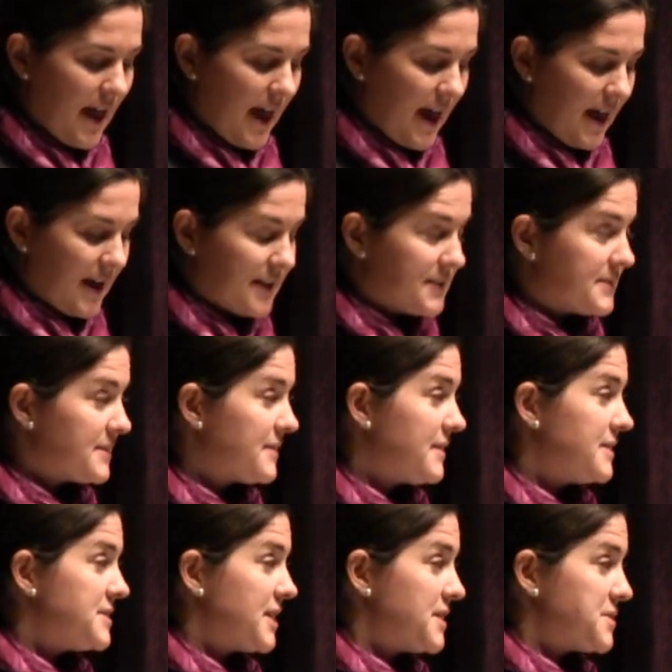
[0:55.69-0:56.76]
and
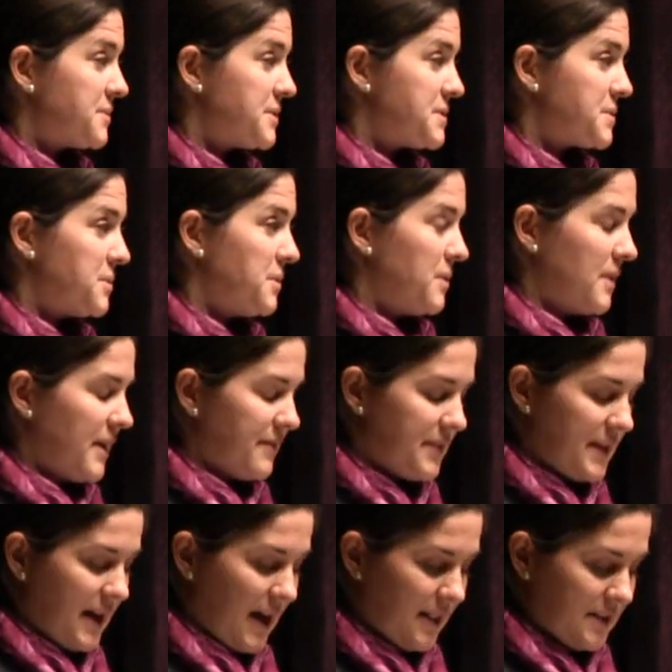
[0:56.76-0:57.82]
the Jesuit School of
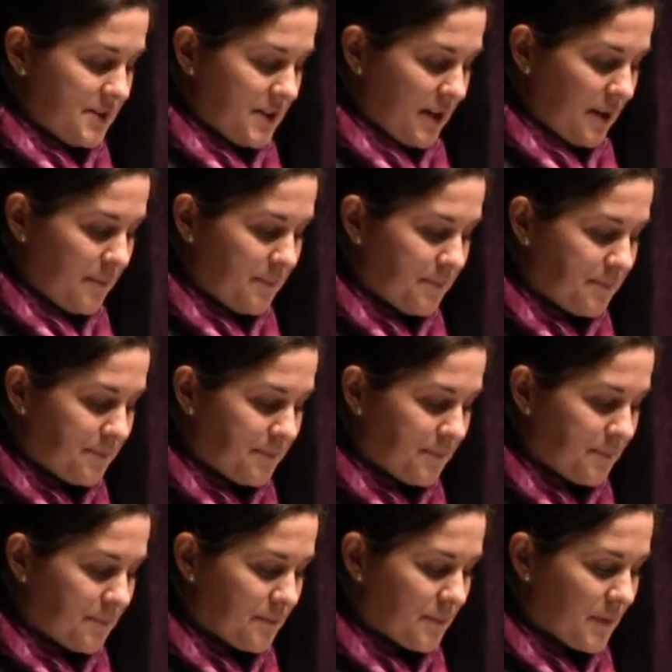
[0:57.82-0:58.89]
Theology.
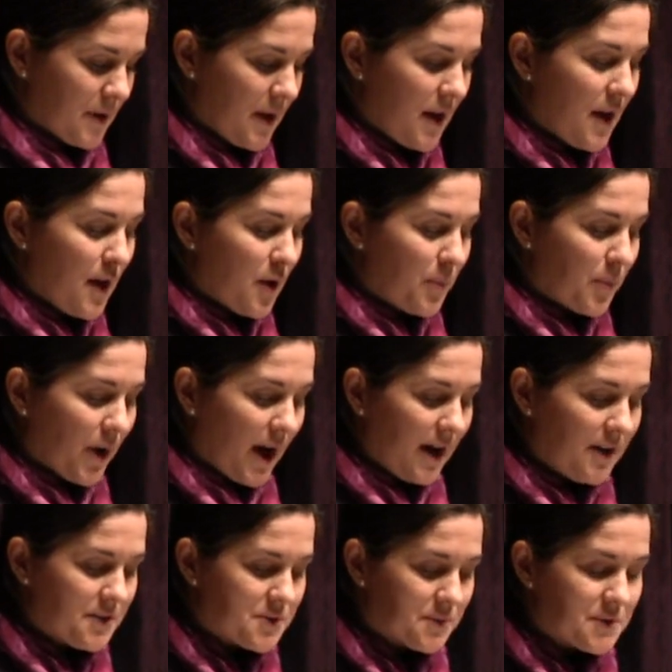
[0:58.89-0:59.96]

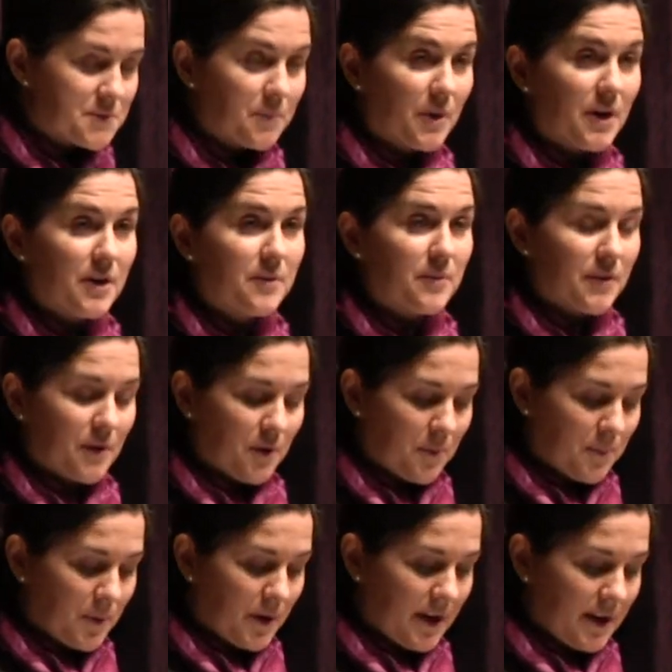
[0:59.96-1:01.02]
Prior to his work with
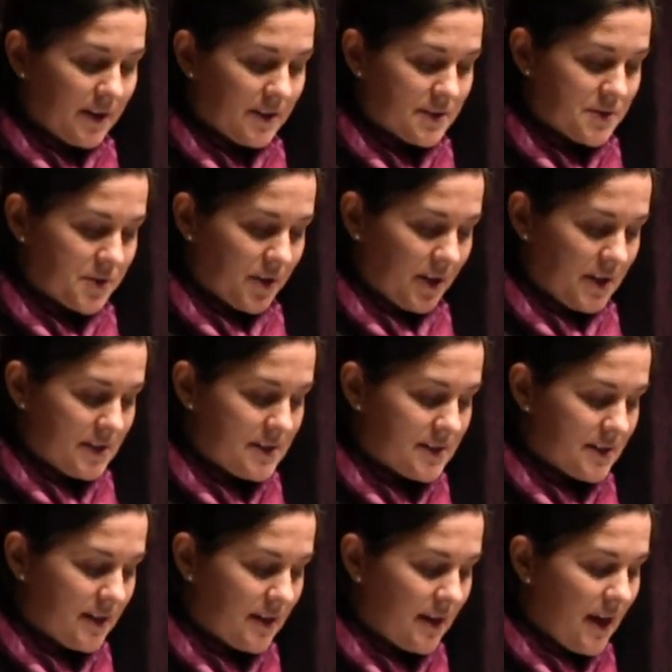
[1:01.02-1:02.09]
Homeboy
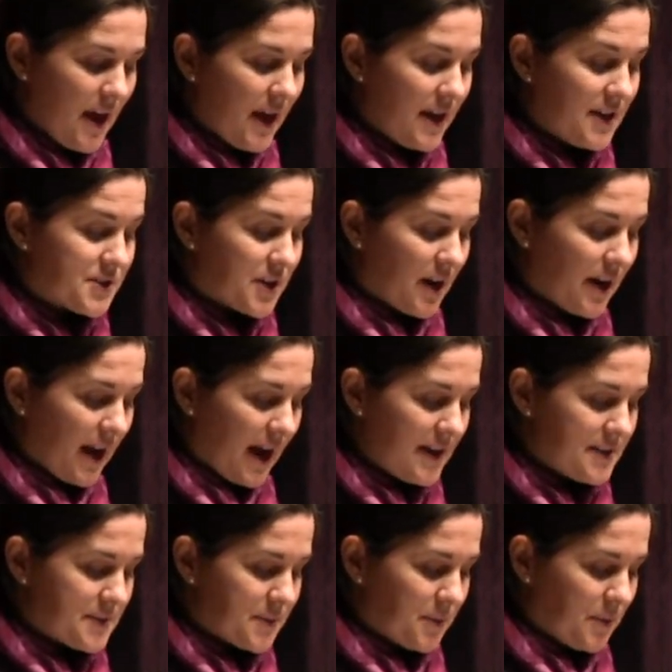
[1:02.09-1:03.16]
Industries, he taught
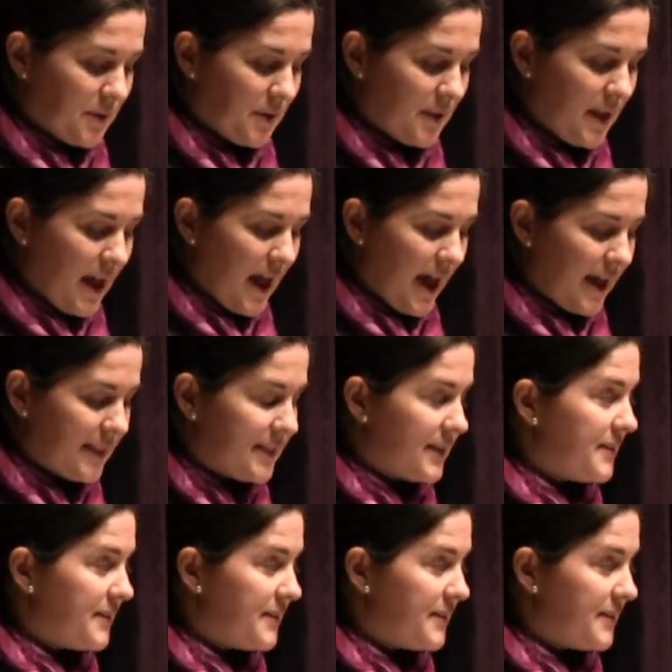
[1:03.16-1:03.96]
high school and